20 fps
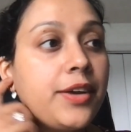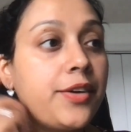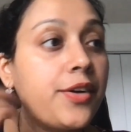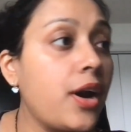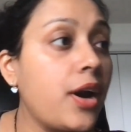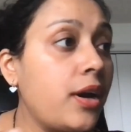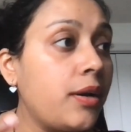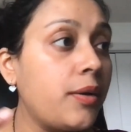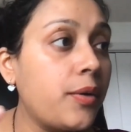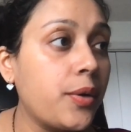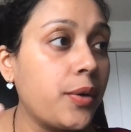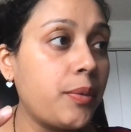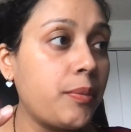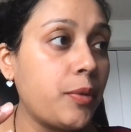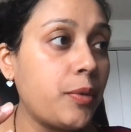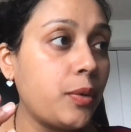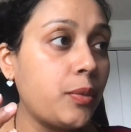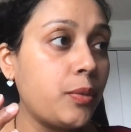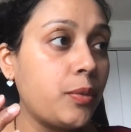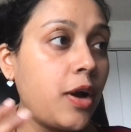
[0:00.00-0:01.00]
There are
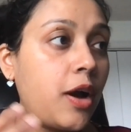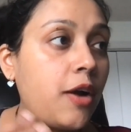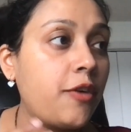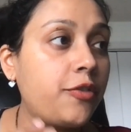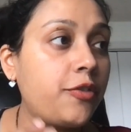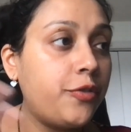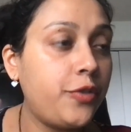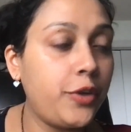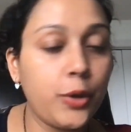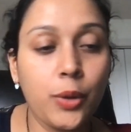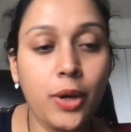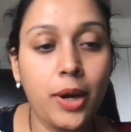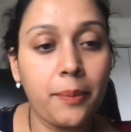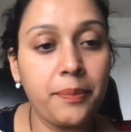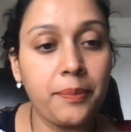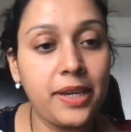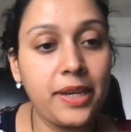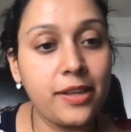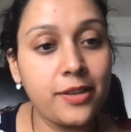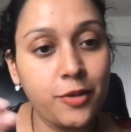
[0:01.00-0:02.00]
a few
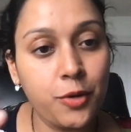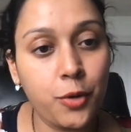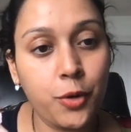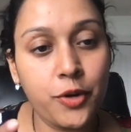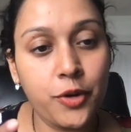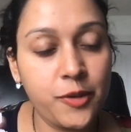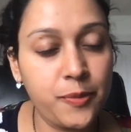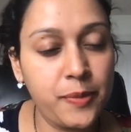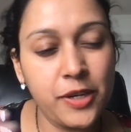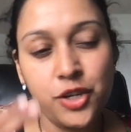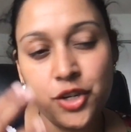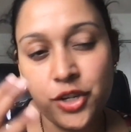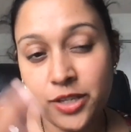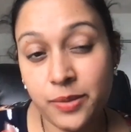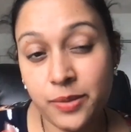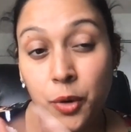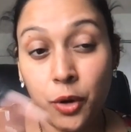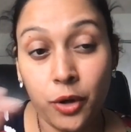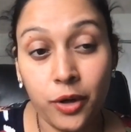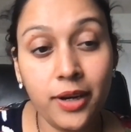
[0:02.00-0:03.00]
companies, or
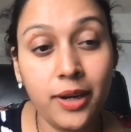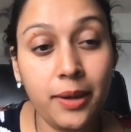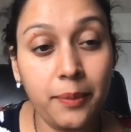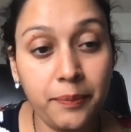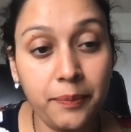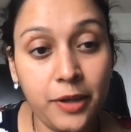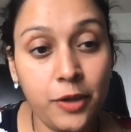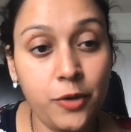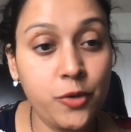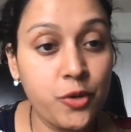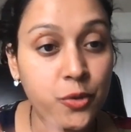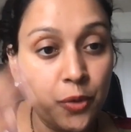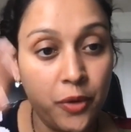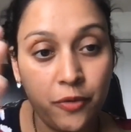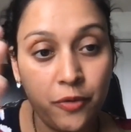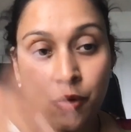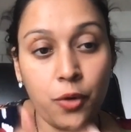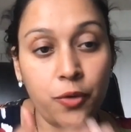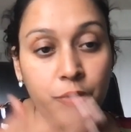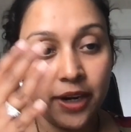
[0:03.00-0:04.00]
especially smaller companies,
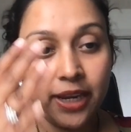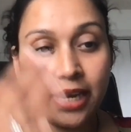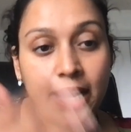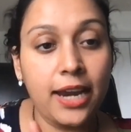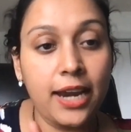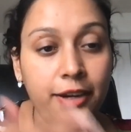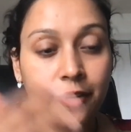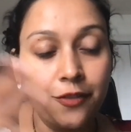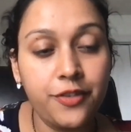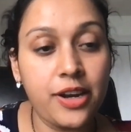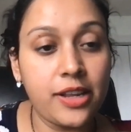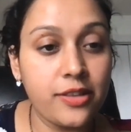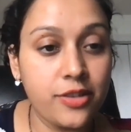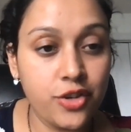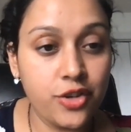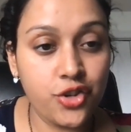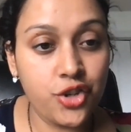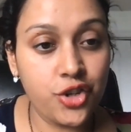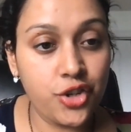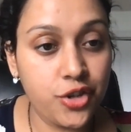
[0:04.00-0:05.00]
who have already kind of
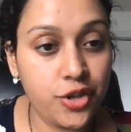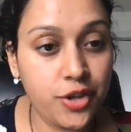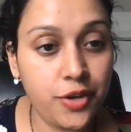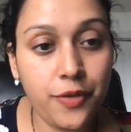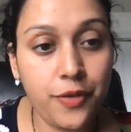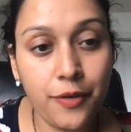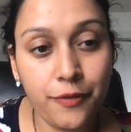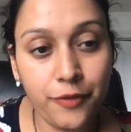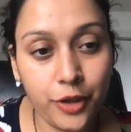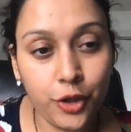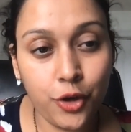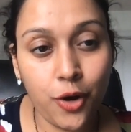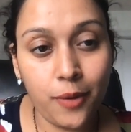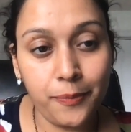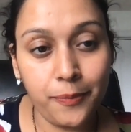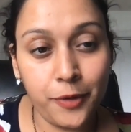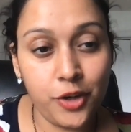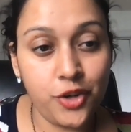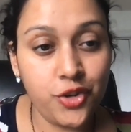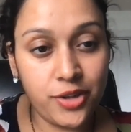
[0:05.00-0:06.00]
transitioned to the
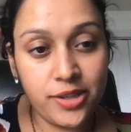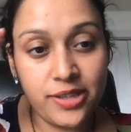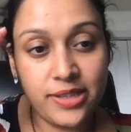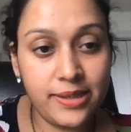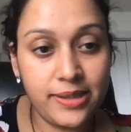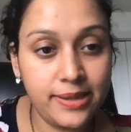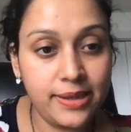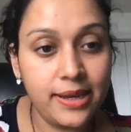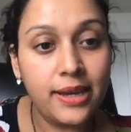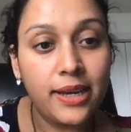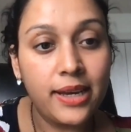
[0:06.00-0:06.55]
revenue operations